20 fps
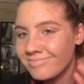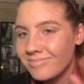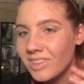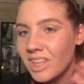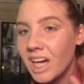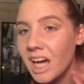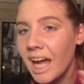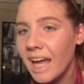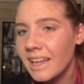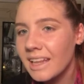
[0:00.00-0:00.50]

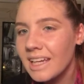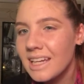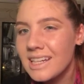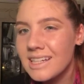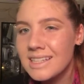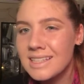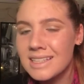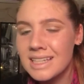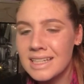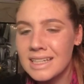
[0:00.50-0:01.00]
the highlight
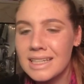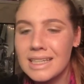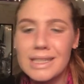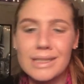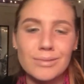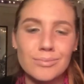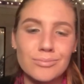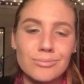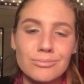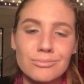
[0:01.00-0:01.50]
is sticky.
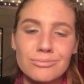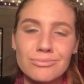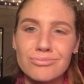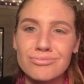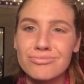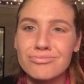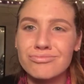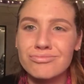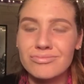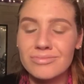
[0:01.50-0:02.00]

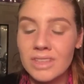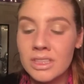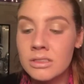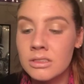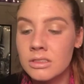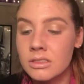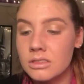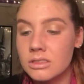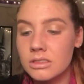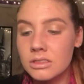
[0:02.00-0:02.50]

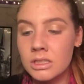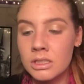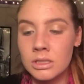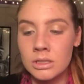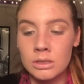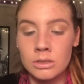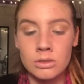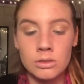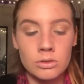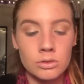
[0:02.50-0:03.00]

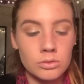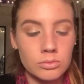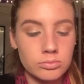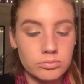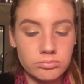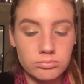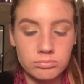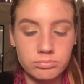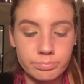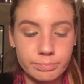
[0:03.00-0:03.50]
So
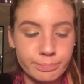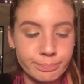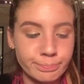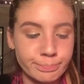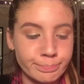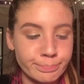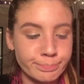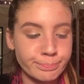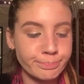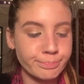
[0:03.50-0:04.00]

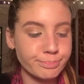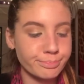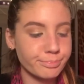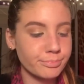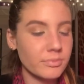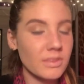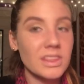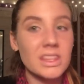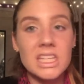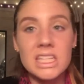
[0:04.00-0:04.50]

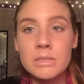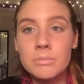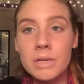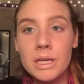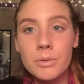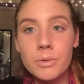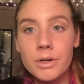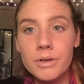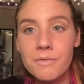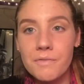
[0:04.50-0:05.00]
this
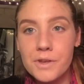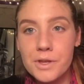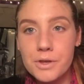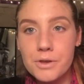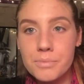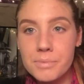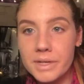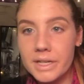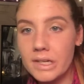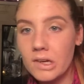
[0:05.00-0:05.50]
may work for
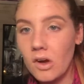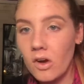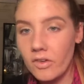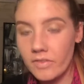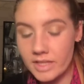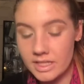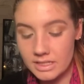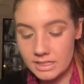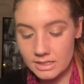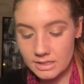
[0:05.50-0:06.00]
you, but it
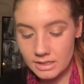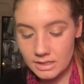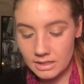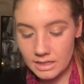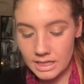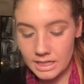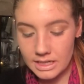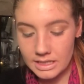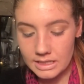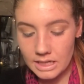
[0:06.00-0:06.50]
obviously,
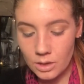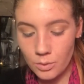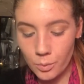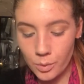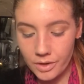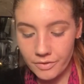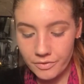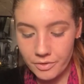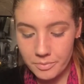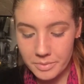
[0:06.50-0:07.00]
like, it didn't
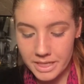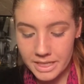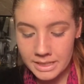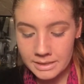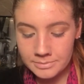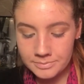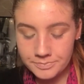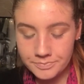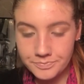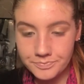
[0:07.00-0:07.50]
work for
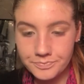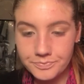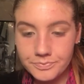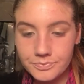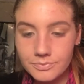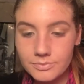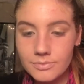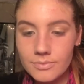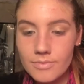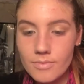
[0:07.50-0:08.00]
me.
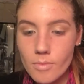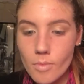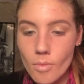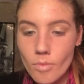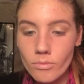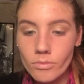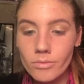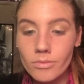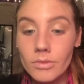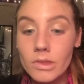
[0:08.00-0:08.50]

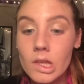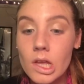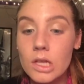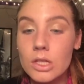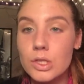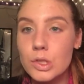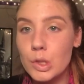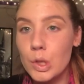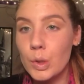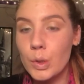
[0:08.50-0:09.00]

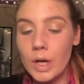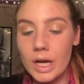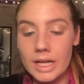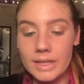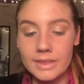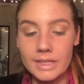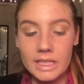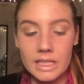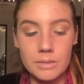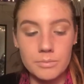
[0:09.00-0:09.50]
So
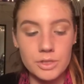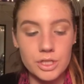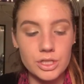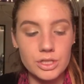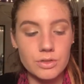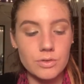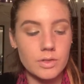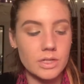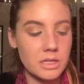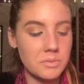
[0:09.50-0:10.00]
I think I'm
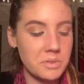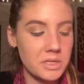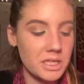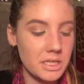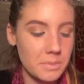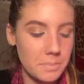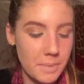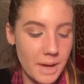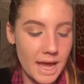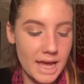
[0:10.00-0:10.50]
just going to
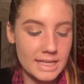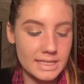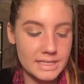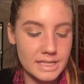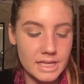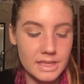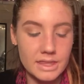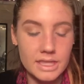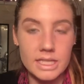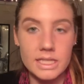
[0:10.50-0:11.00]
be
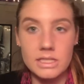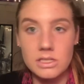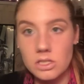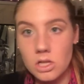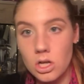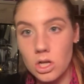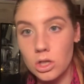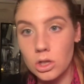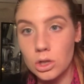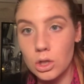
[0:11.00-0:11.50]
passing this
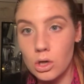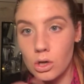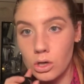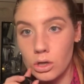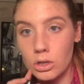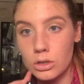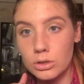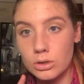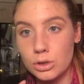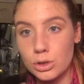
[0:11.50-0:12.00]

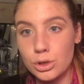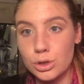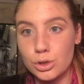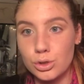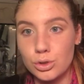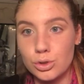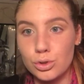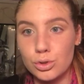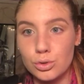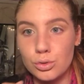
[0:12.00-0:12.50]
along to
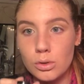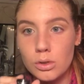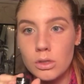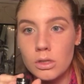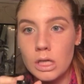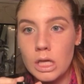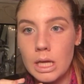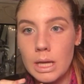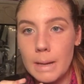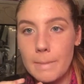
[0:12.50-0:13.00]

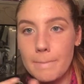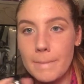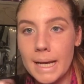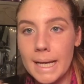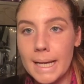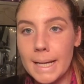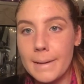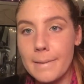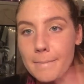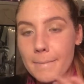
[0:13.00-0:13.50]

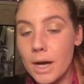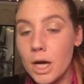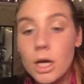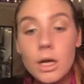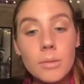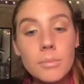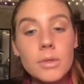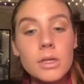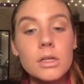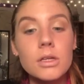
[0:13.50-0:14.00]
my
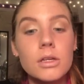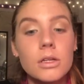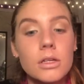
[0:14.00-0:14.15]
mom.